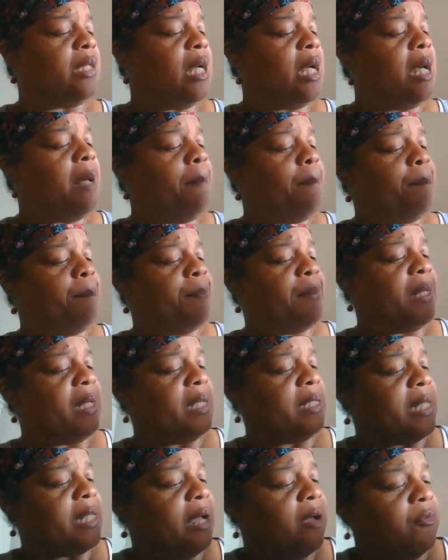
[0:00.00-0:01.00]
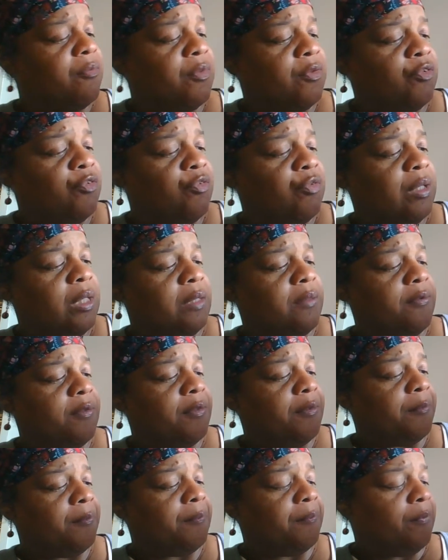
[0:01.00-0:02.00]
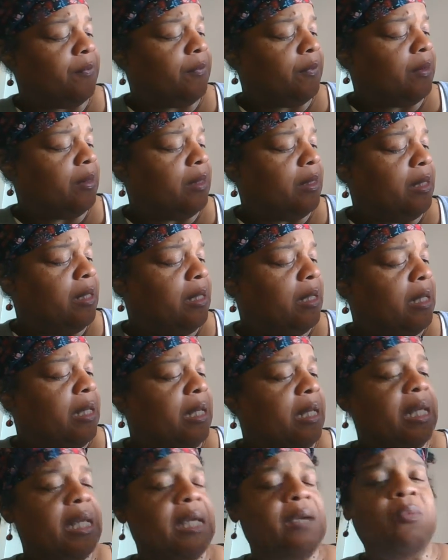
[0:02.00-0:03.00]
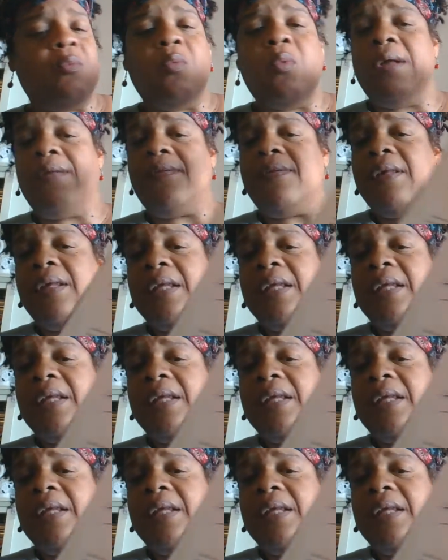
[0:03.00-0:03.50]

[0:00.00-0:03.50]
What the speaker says: up and down the street. It wasn't